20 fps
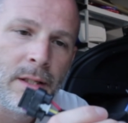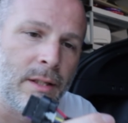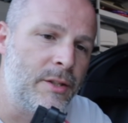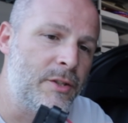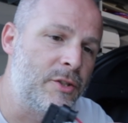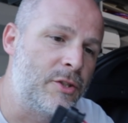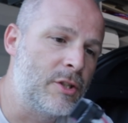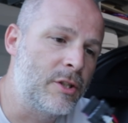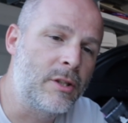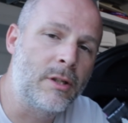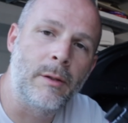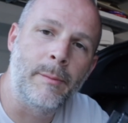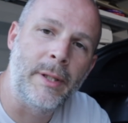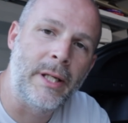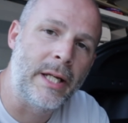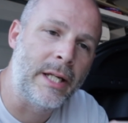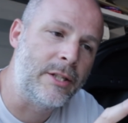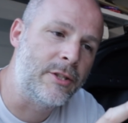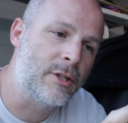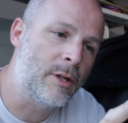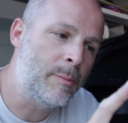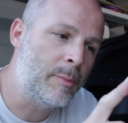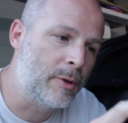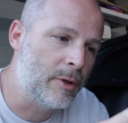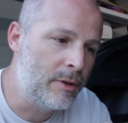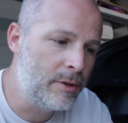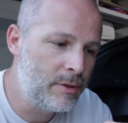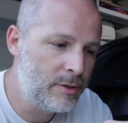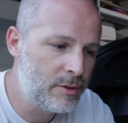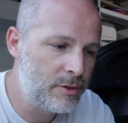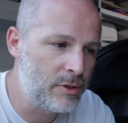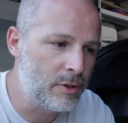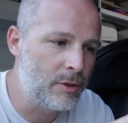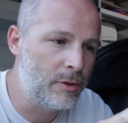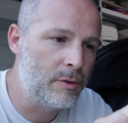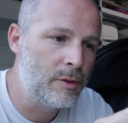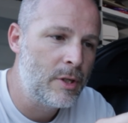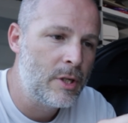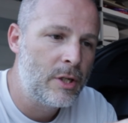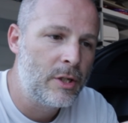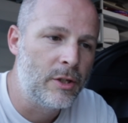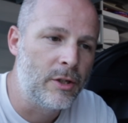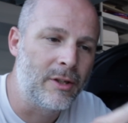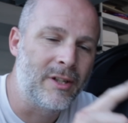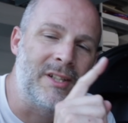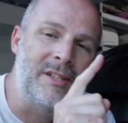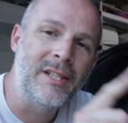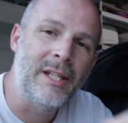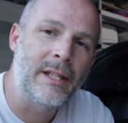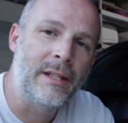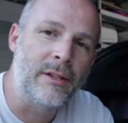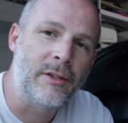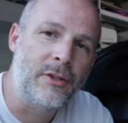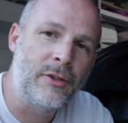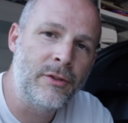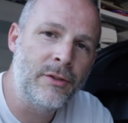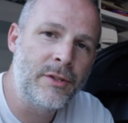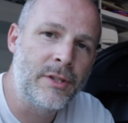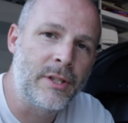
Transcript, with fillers: This is just gonna be a jumper, so you're gonna take the turn